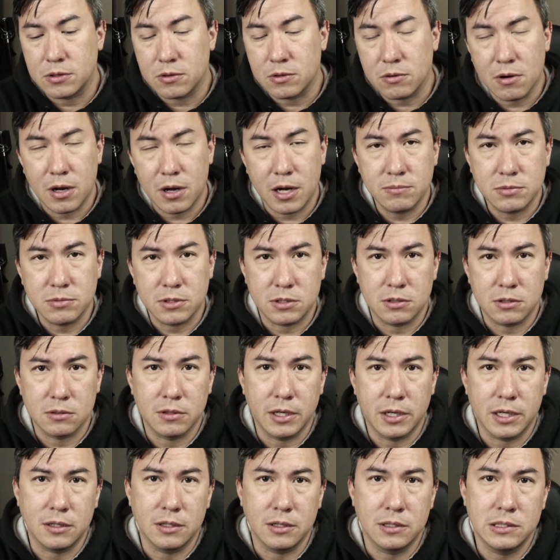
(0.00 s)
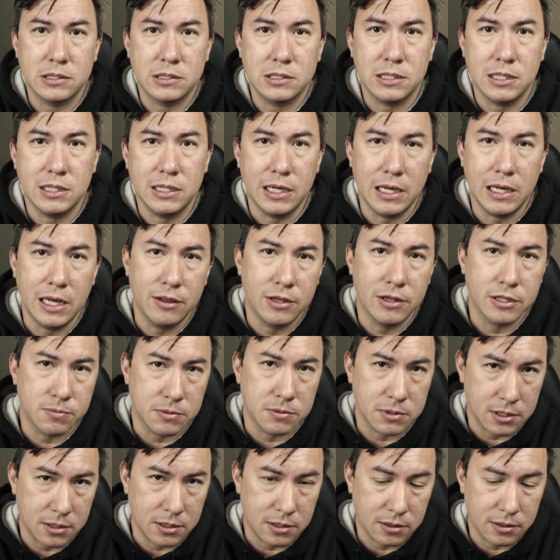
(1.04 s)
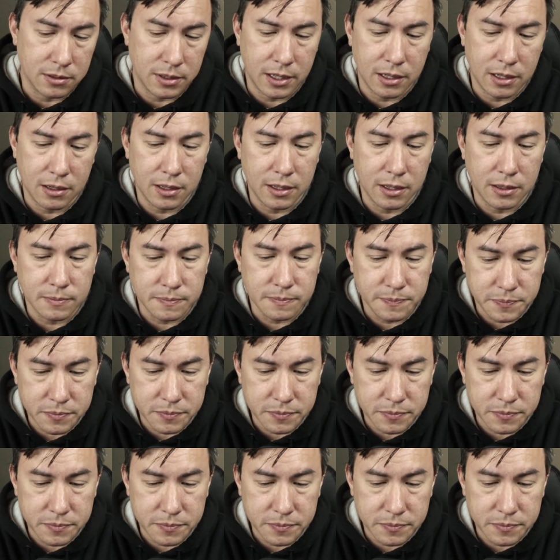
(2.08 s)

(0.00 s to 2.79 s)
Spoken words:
crimes that you're likely to see in this particular area.